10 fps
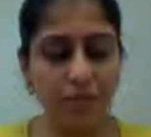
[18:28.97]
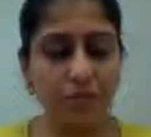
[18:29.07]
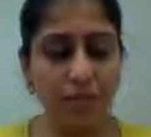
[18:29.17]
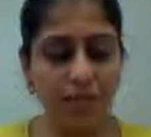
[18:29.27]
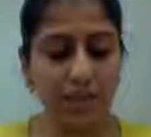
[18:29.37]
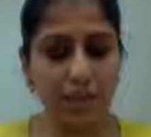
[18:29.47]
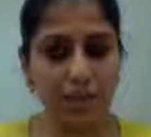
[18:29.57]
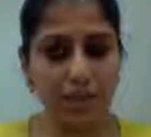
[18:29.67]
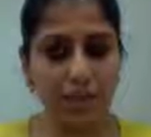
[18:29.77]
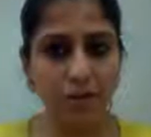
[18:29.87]
from single
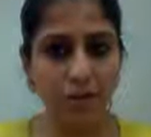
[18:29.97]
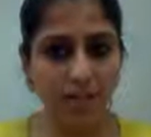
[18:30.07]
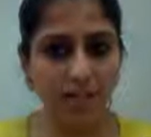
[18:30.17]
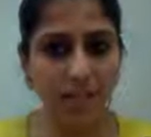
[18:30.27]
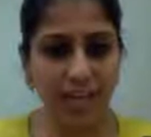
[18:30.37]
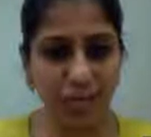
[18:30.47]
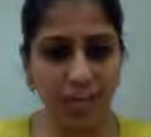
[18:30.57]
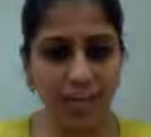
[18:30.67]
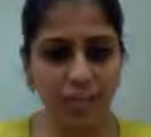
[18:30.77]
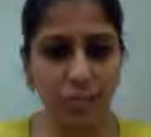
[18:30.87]
women, what they
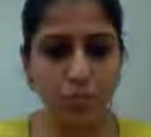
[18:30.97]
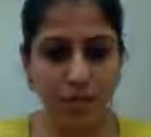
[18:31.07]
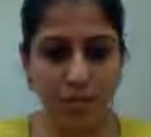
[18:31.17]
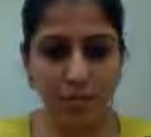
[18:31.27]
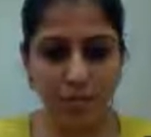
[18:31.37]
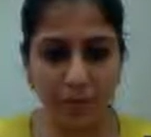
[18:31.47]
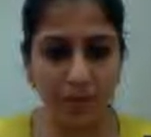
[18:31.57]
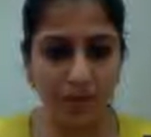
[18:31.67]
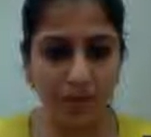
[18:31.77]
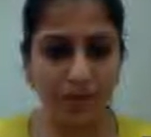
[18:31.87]
actually like to buy. I
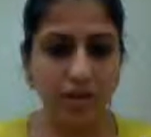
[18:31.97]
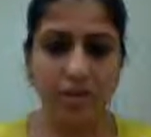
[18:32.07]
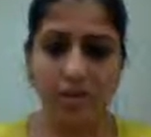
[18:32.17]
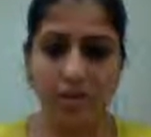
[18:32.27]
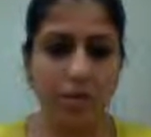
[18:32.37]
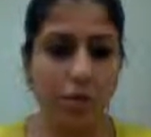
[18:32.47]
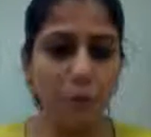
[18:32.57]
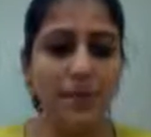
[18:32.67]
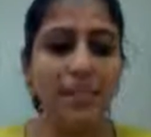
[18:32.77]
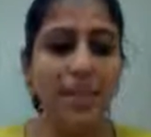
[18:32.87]
mean, which
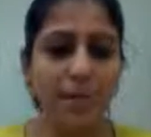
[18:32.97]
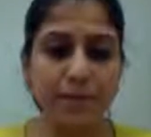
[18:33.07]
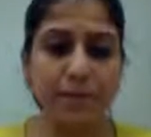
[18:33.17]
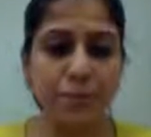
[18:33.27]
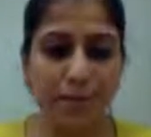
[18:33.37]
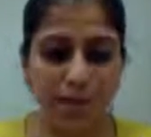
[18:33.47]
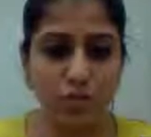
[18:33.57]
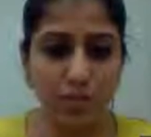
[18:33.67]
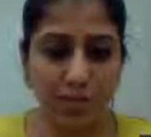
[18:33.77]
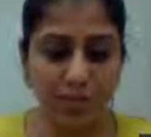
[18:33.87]
property type they would like
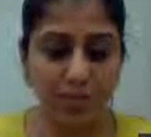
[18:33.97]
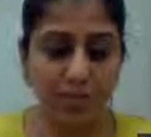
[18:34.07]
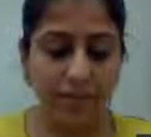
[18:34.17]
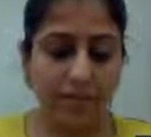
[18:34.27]
to buy.